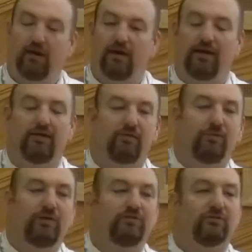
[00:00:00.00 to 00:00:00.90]
And now
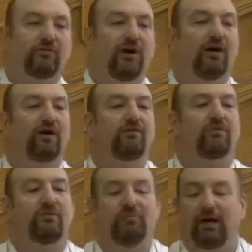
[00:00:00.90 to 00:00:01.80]
the peace of God,
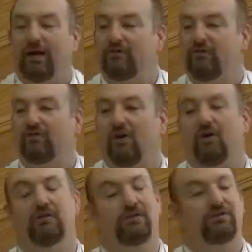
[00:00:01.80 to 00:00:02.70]
which passes
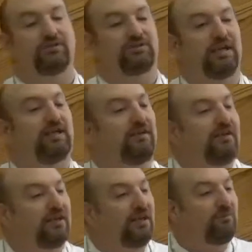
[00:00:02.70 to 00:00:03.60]
all
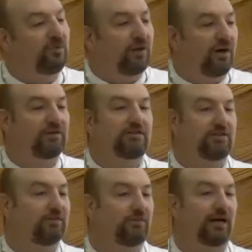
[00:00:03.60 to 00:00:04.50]
understanding, keep your hearts
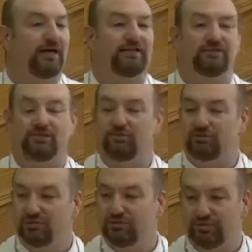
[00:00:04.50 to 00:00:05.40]
and minds
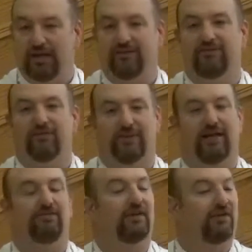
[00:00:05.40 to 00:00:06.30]
in true faith to
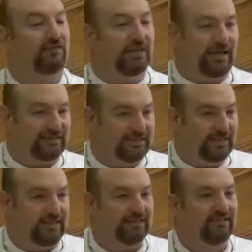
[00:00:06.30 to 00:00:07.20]
life everlasting.